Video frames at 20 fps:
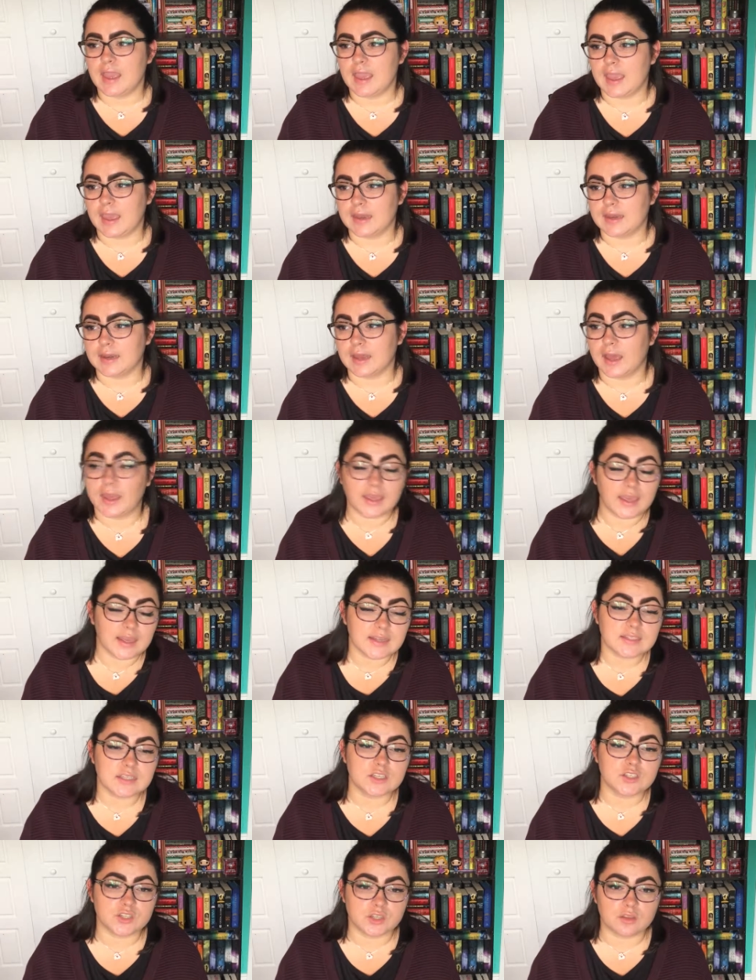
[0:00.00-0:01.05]
And I
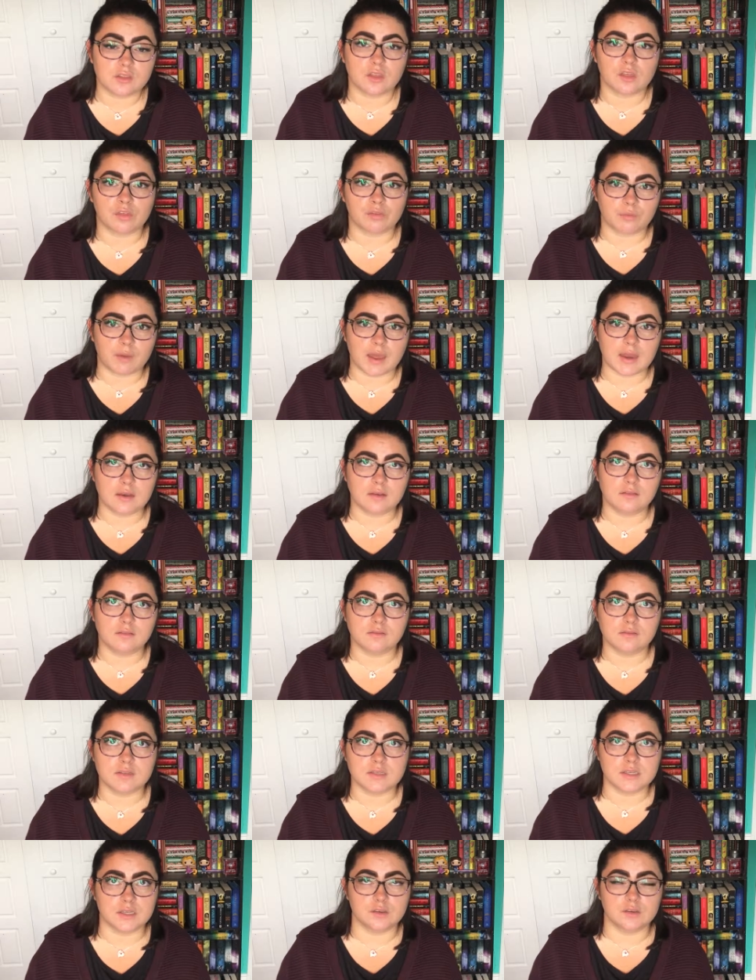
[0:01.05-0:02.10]
guess I took the threat
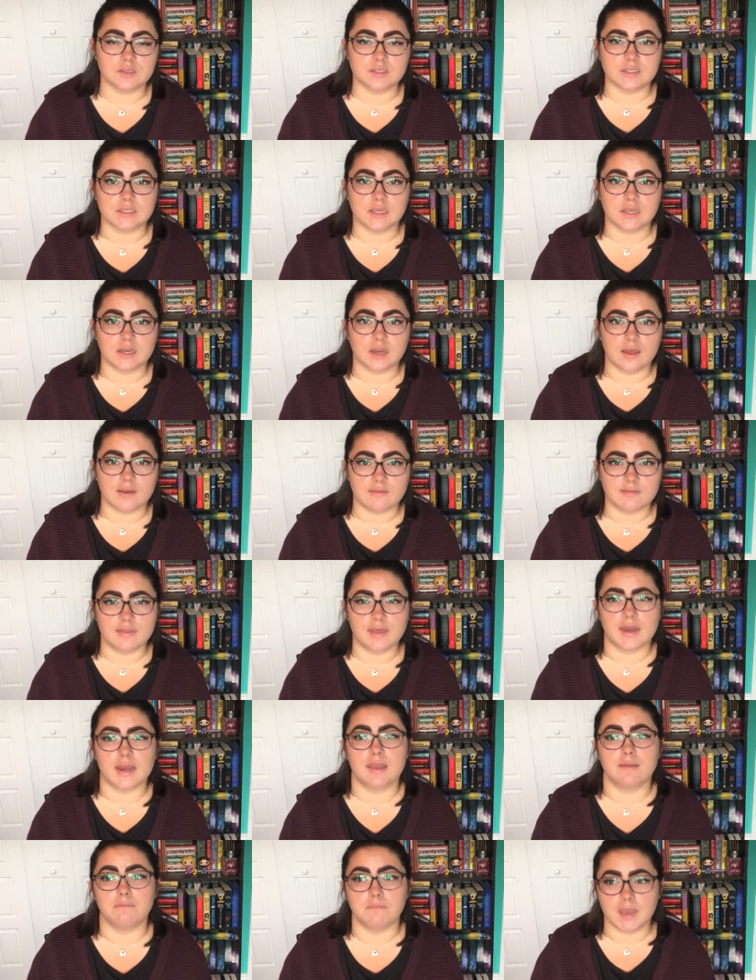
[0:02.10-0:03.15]
seriously enough
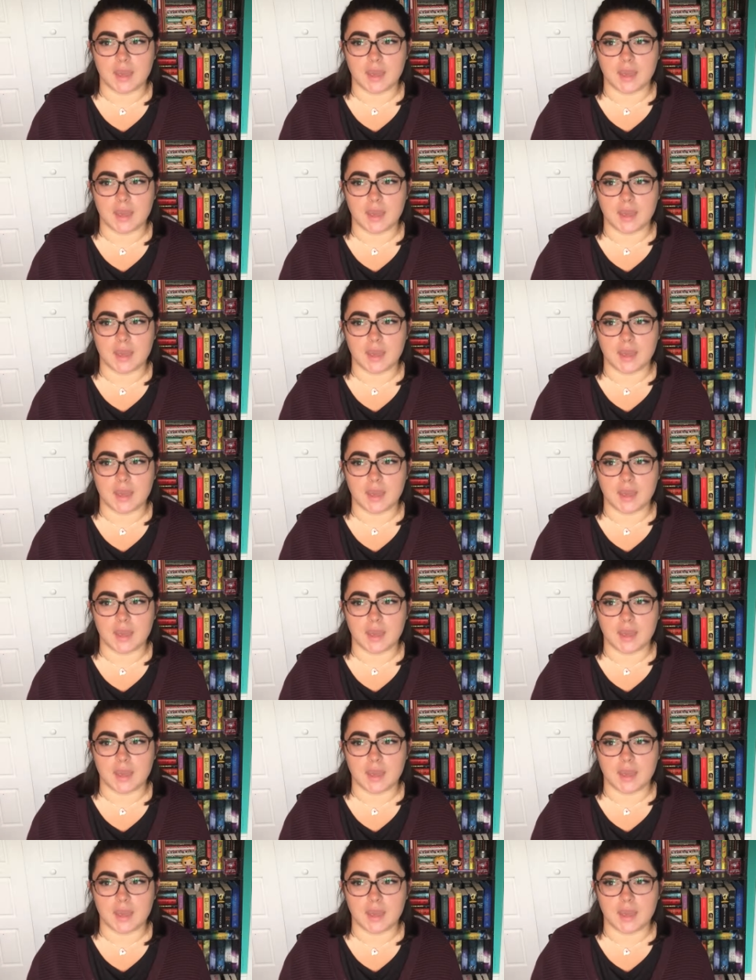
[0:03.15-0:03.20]
that I